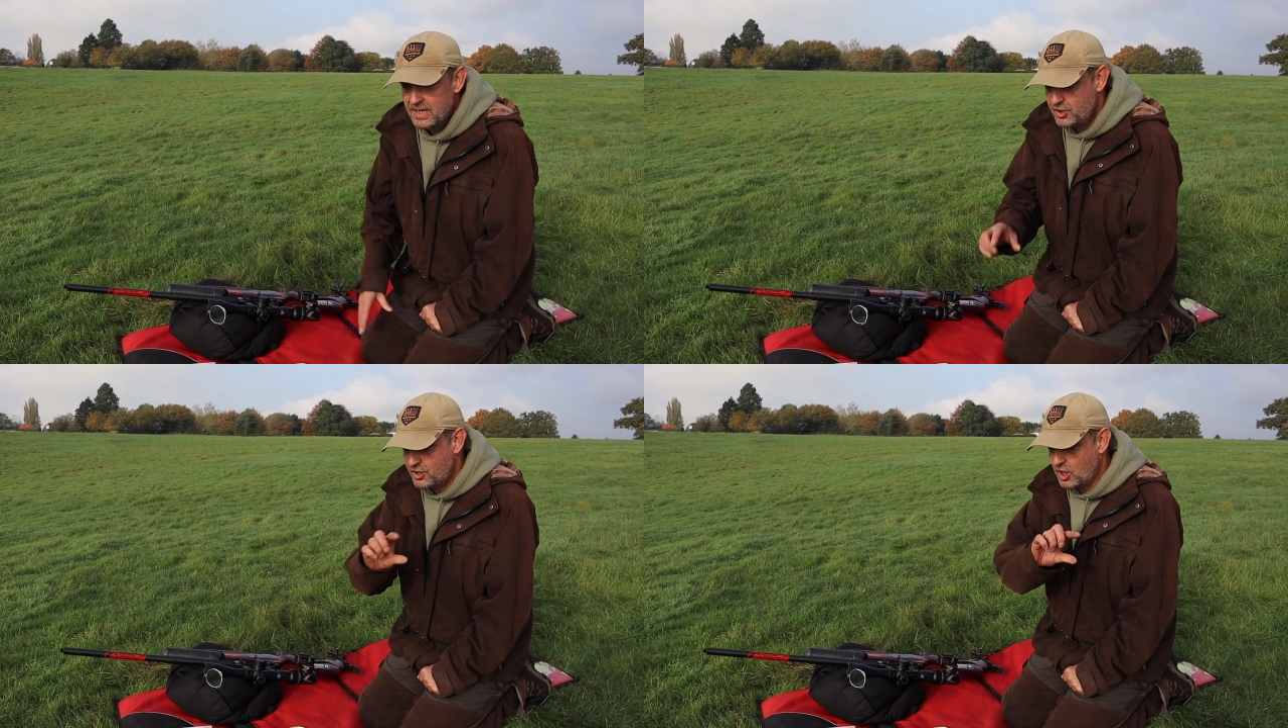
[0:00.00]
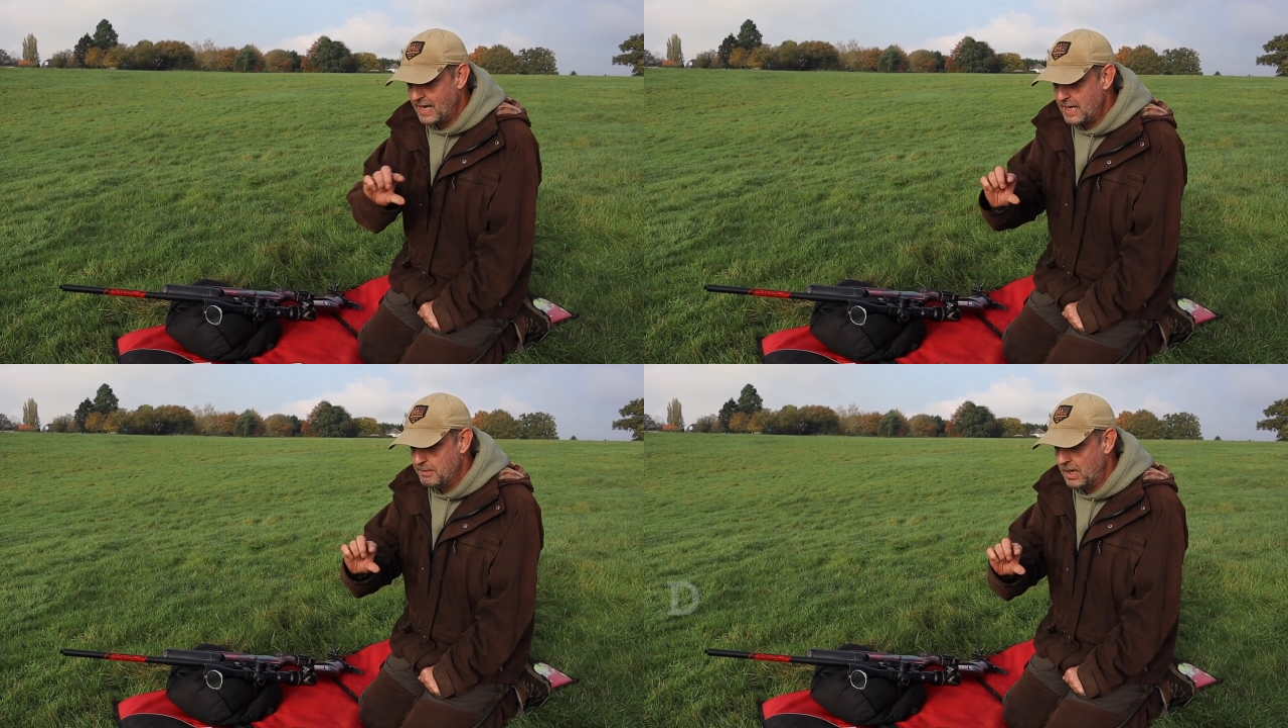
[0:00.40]

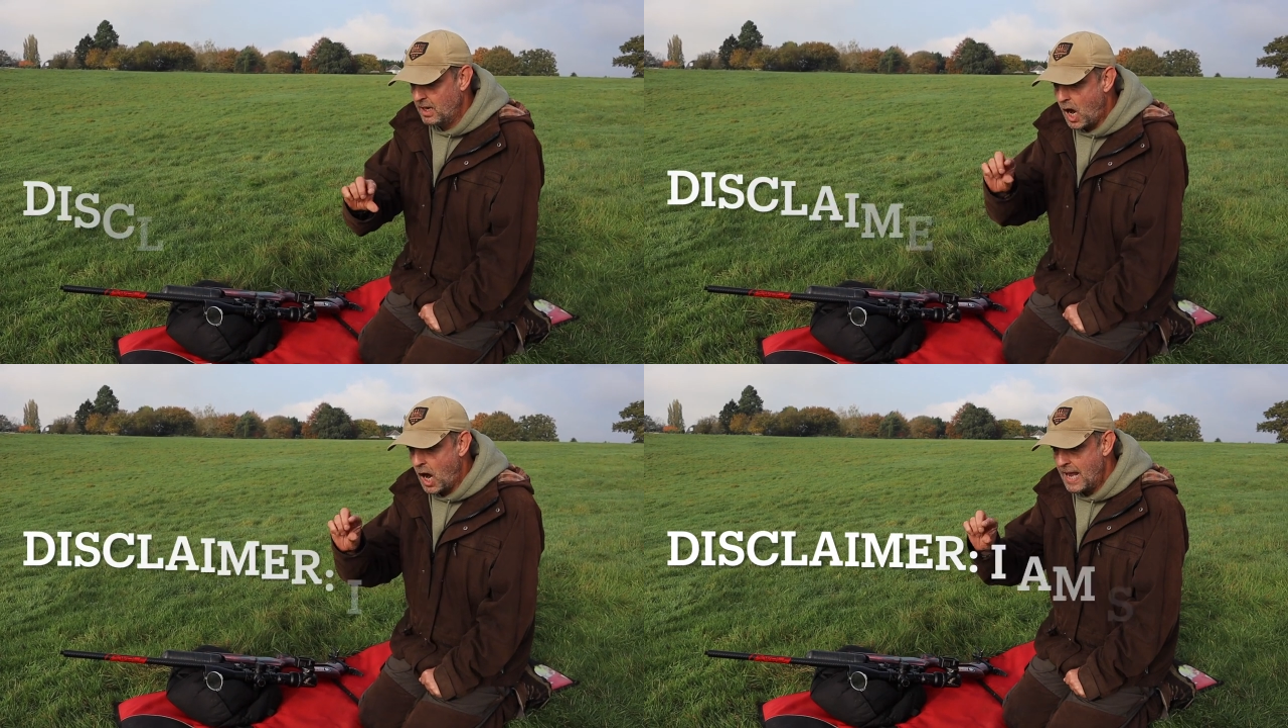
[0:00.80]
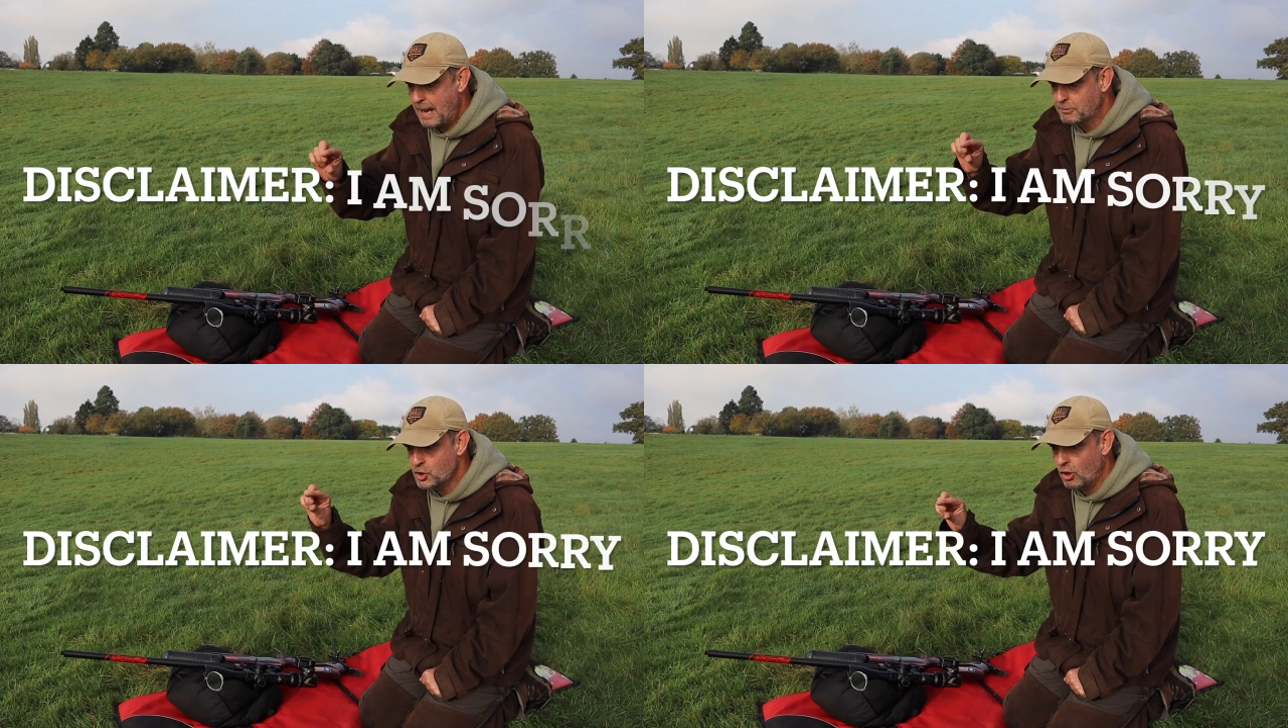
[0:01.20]
Disclaimer, I
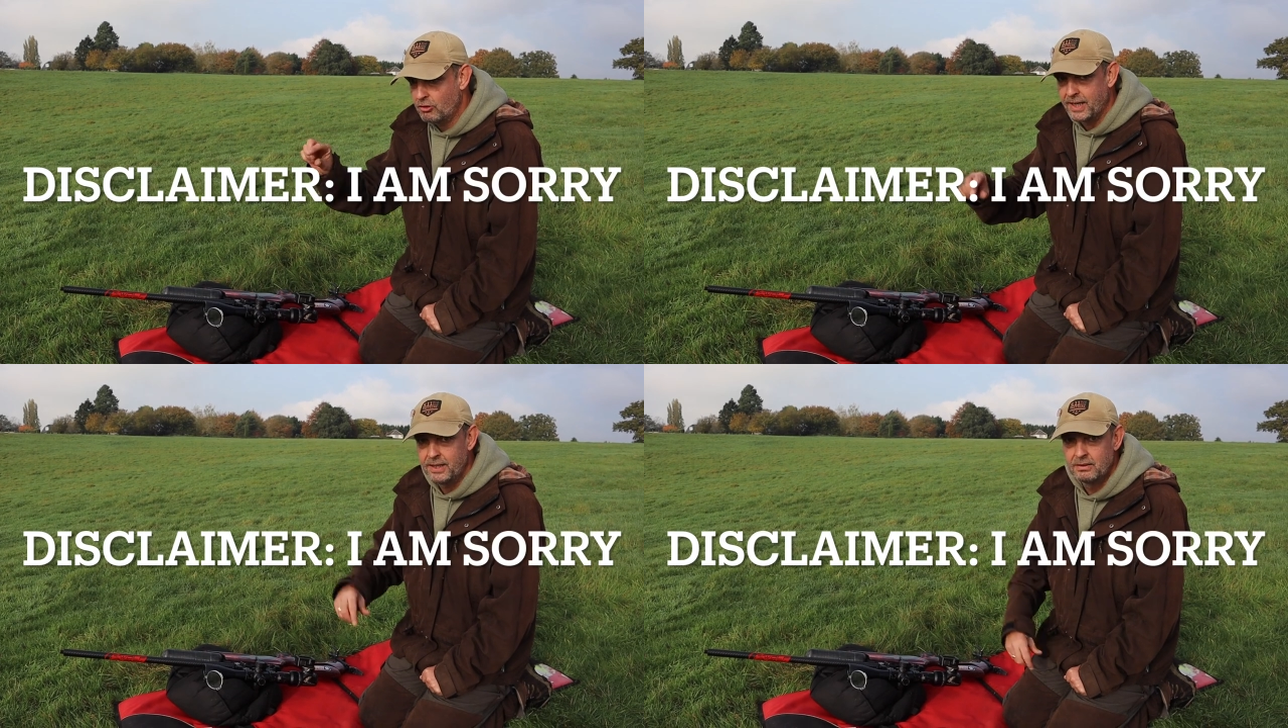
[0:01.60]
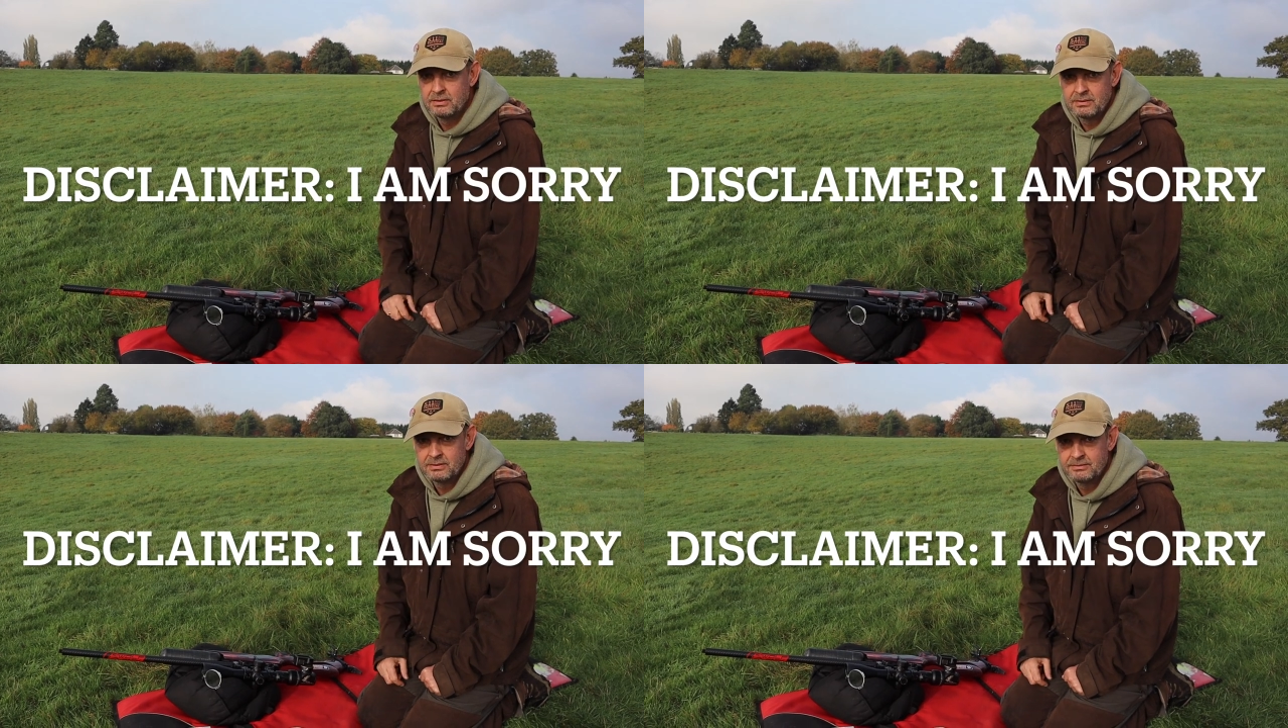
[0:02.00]
am sorry.
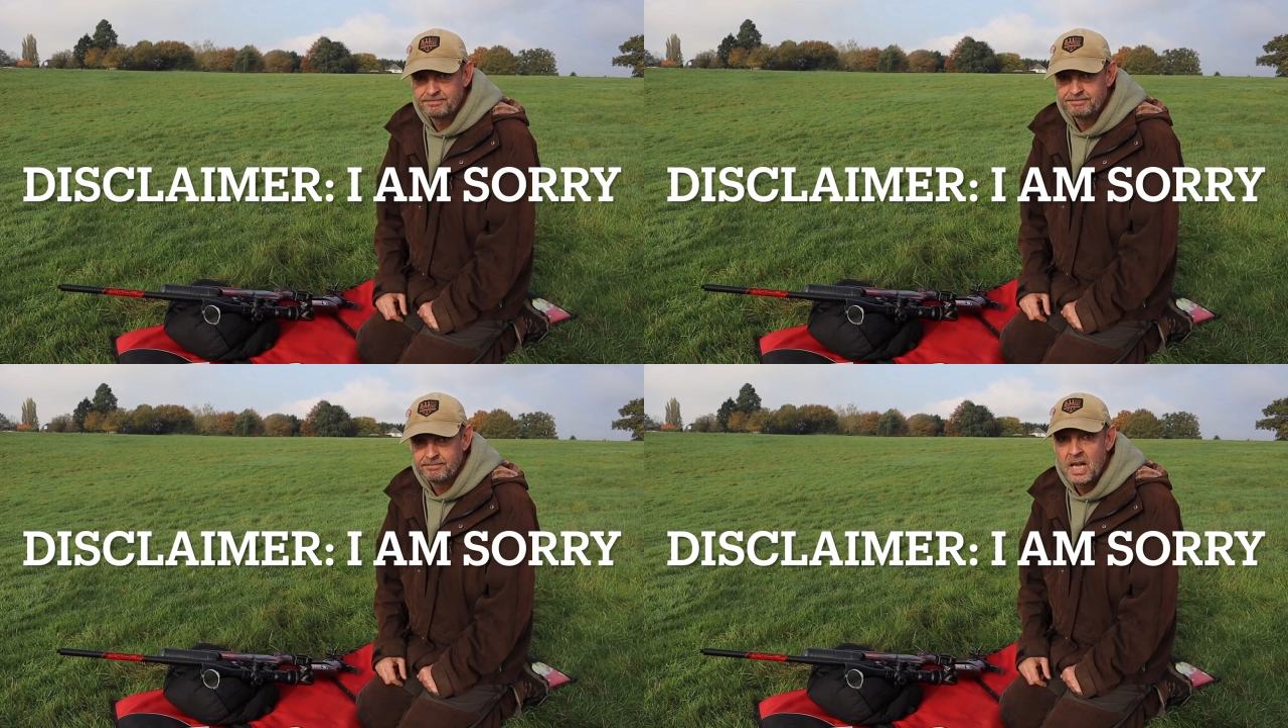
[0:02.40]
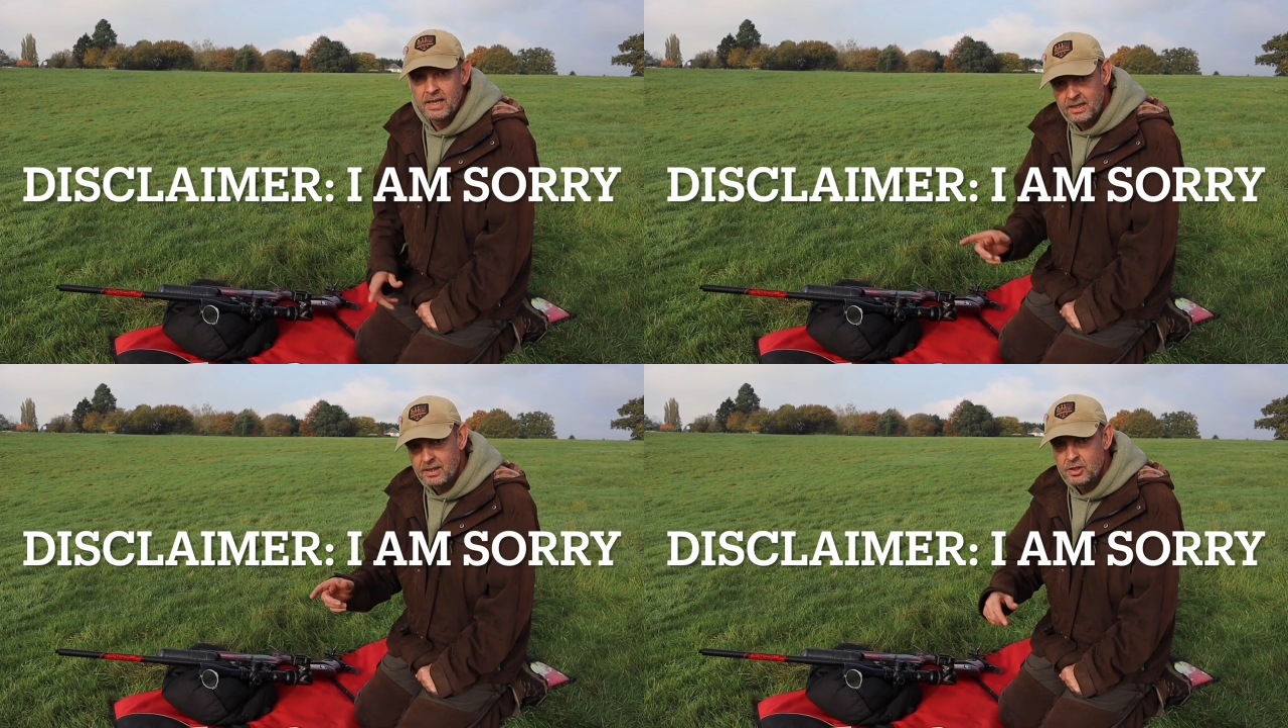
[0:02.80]

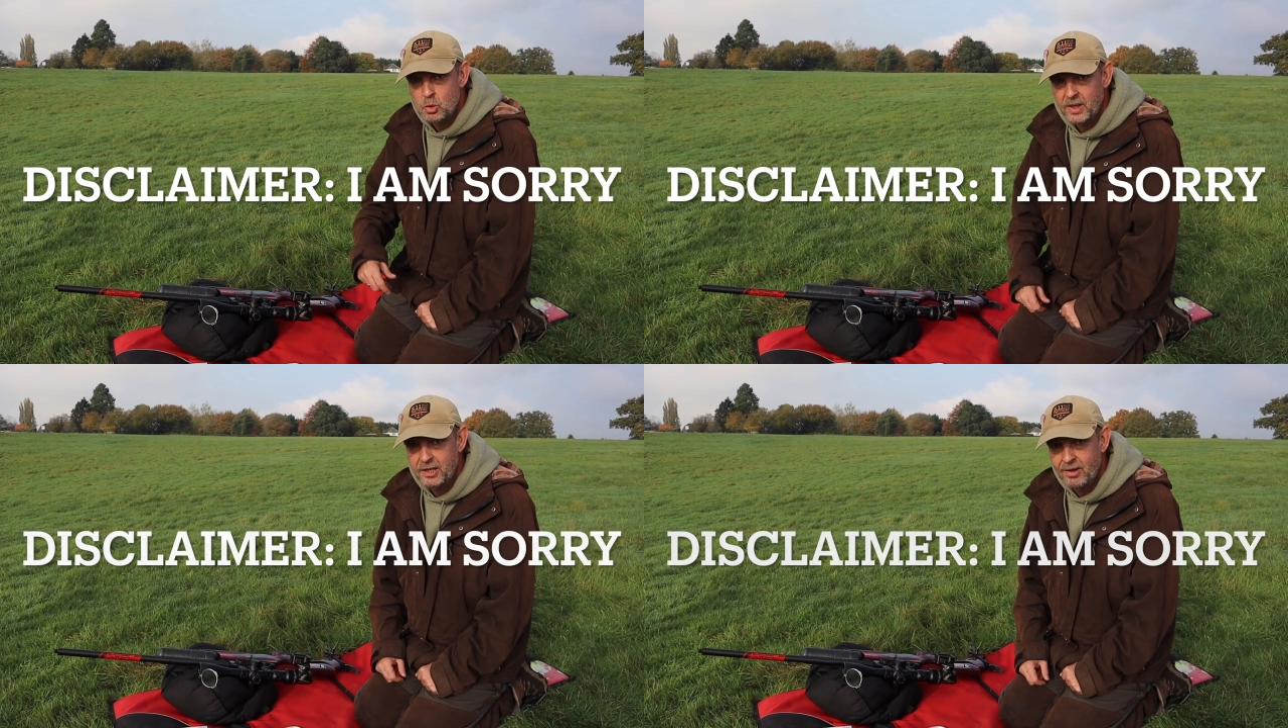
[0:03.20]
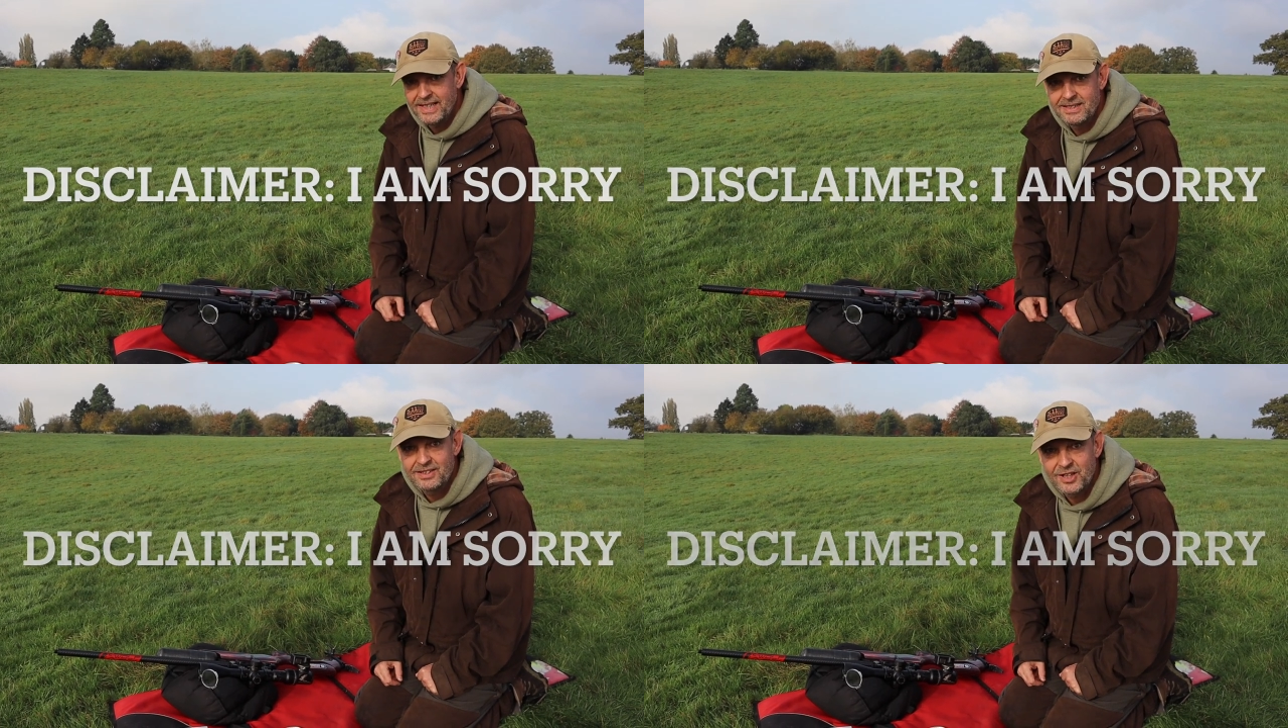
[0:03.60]
20 grains, let's